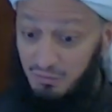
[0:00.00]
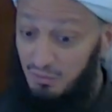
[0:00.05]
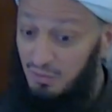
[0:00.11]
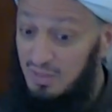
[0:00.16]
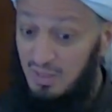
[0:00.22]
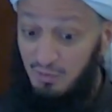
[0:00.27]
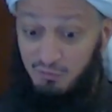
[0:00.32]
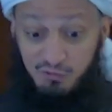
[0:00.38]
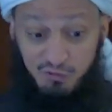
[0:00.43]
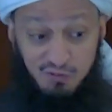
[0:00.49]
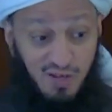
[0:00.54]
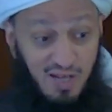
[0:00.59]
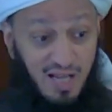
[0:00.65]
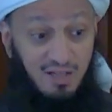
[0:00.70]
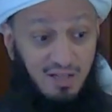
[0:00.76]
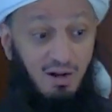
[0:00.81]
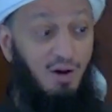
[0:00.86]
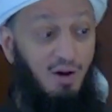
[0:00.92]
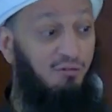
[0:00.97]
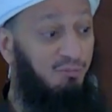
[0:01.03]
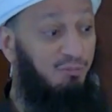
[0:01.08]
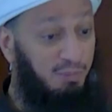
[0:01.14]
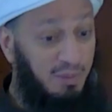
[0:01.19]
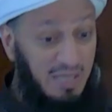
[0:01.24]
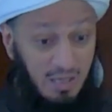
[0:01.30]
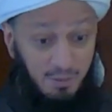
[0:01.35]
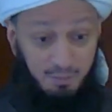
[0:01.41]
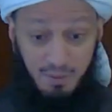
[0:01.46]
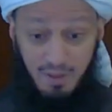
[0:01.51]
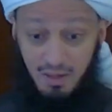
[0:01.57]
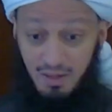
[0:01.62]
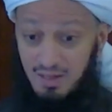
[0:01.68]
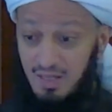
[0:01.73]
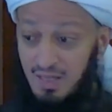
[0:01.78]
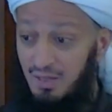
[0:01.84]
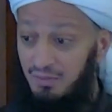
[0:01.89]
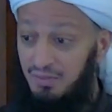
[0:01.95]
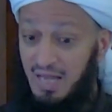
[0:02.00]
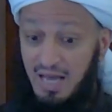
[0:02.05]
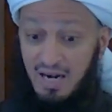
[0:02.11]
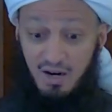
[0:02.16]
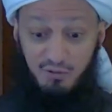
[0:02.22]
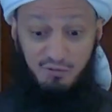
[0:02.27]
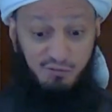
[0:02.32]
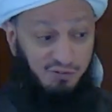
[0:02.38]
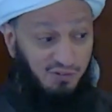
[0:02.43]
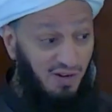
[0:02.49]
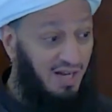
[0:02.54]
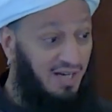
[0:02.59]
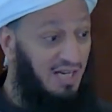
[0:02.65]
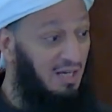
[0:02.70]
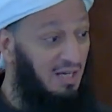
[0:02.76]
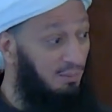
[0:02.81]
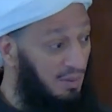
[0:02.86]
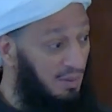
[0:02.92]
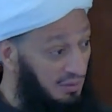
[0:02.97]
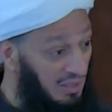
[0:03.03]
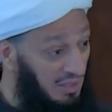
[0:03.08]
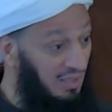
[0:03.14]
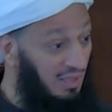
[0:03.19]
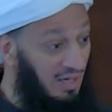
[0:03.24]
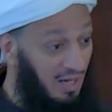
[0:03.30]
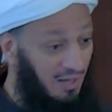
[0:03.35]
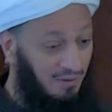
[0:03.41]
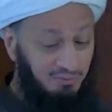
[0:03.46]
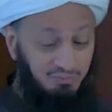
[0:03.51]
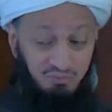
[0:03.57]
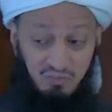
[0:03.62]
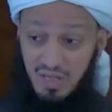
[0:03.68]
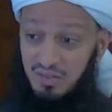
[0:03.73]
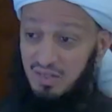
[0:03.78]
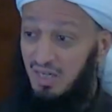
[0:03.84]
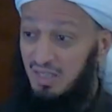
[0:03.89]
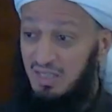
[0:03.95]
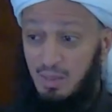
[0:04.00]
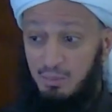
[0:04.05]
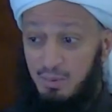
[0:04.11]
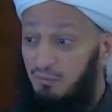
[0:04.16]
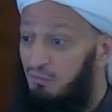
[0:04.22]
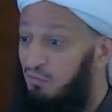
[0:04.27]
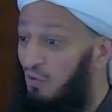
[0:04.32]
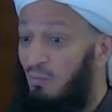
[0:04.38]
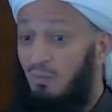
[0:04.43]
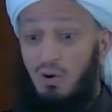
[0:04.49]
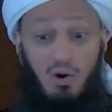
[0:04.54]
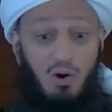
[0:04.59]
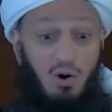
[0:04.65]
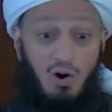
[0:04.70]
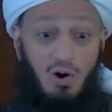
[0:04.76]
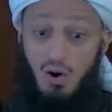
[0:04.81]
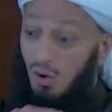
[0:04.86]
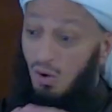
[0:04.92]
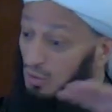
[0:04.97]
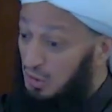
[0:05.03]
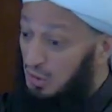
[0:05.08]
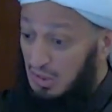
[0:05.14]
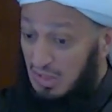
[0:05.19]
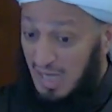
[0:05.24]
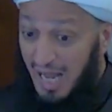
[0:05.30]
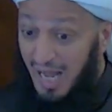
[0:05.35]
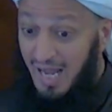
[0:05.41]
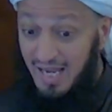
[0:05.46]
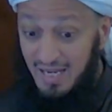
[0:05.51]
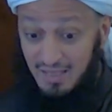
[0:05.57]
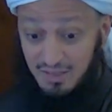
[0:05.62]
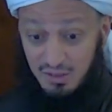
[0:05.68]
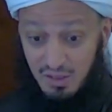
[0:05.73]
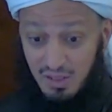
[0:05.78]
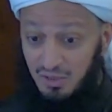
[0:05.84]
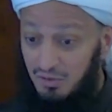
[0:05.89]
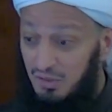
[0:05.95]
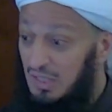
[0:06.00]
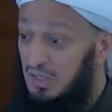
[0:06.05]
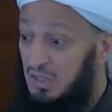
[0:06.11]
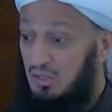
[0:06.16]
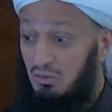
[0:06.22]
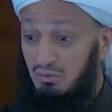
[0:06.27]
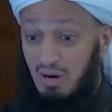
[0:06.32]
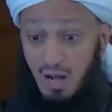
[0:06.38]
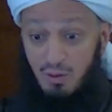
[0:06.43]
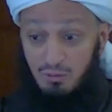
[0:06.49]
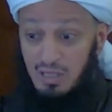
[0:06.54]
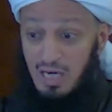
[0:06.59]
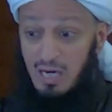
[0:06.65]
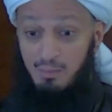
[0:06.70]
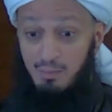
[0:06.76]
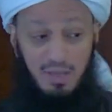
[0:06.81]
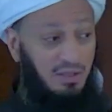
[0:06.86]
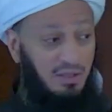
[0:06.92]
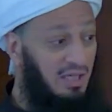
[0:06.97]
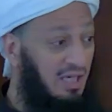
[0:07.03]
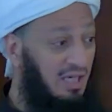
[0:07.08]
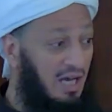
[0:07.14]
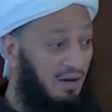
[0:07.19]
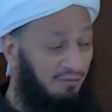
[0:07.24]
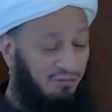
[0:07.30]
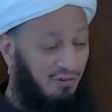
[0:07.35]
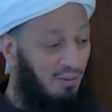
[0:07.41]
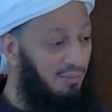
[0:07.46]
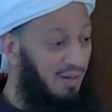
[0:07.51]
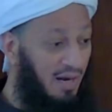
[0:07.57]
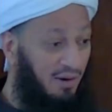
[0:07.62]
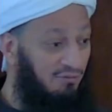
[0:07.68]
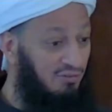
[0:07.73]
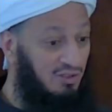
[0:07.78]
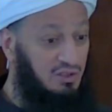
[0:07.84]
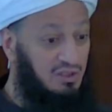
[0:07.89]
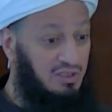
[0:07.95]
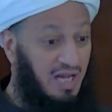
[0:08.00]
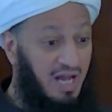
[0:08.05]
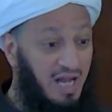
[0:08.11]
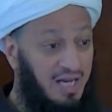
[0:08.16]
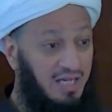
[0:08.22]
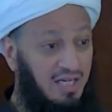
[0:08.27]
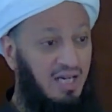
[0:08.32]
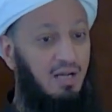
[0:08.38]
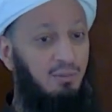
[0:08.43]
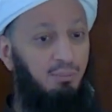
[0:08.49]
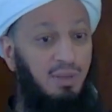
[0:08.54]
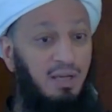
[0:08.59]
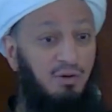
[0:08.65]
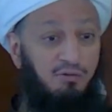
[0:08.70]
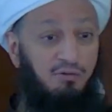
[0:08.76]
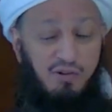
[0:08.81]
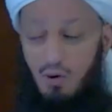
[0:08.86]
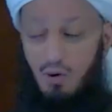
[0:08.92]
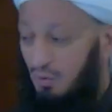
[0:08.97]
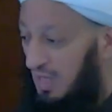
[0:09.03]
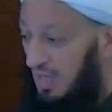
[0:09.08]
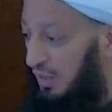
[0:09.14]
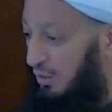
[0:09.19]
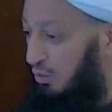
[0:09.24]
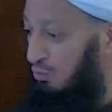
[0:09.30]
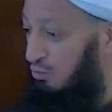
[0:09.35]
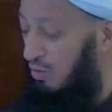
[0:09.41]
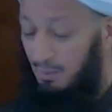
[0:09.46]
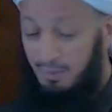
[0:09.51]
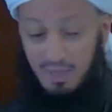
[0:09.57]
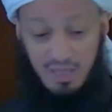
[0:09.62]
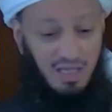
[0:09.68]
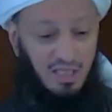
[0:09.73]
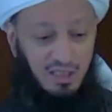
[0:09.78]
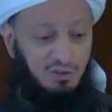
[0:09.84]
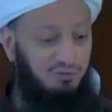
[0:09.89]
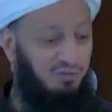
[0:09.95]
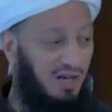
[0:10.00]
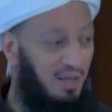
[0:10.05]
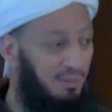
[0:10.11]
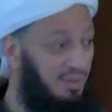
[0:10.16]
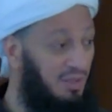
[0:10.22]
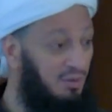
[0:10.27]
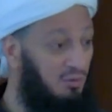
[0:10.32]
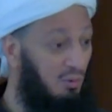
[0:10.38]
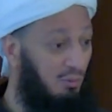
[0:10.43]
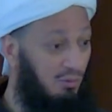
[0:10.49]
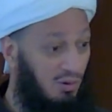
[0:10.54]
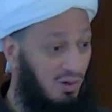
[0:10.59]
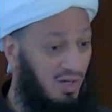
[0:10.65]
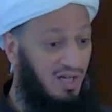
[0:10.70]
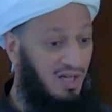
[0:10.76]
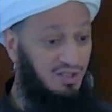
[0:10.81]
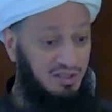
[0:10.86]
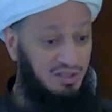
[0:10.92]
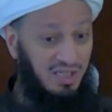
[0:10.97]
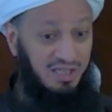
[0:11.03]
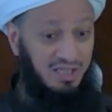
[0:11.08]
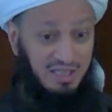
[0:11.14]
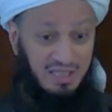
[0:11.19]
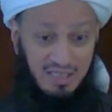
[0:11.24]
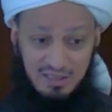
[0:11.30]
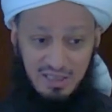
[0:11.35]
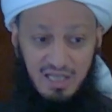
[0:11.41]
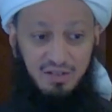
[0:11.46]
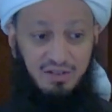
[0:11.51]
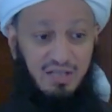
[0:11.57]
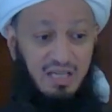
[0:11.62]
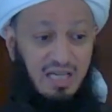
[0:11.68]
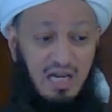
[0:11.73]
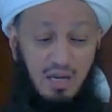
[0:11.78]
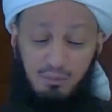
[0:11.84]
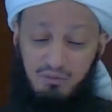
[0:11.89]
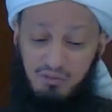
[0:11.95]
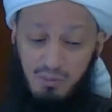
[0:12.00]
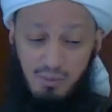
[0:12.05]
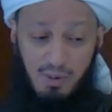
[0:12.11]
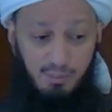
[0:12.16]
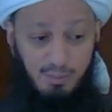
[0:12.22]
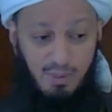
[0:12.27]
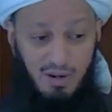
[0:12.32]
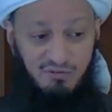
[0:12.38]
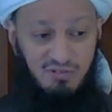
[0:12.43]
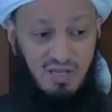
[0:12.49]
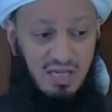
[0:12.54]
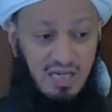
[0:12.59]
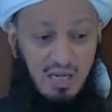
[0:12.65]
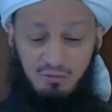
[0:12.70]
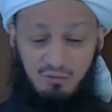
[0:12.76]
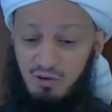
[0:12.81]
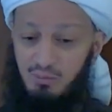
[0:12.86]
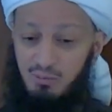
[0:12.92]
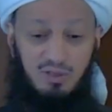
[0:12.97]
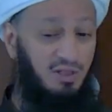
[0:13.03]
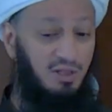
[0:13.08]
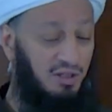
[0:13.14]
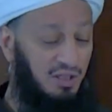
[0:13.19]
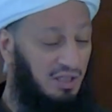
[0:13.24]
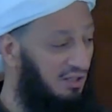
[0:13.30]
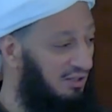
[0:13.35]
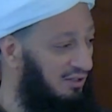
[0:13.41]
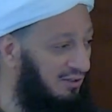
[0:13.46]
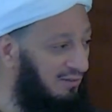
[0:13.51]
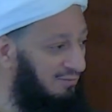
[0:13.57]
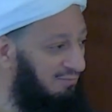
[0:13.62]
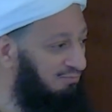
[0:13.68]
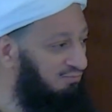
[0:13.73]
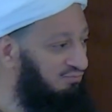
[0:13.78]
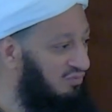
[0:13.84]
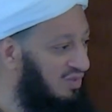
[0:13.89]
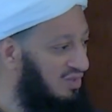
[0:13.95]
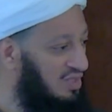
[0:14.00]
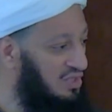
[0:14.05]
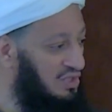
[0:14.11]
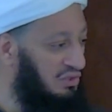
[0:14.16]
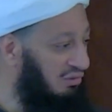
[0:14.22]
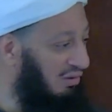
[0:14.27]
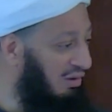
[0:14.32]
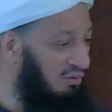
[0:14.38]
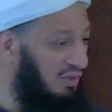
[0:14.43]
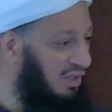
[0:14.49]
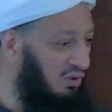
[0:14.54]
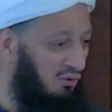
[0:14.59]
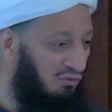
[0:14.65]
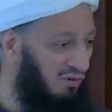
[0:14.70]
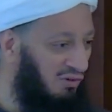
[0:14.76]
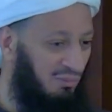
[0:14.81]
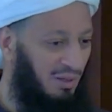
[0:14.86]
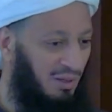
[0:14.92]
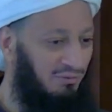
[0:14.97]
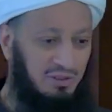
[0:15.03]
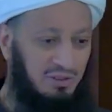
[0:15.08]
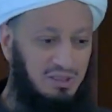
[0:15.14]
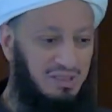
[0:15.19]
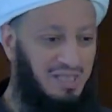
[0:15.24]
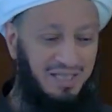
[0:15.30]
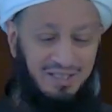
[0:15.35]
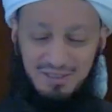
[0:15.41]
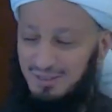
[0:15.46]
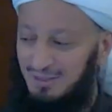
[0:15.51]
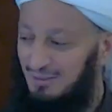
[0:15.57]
flood of people that are flooding Medina, and they're coming from all sides. They surrounded Medina from every side. Min fawqikum wa min asfala minkum. Quran is telling us they came from above, they came from underneath. They surrounded you from every side.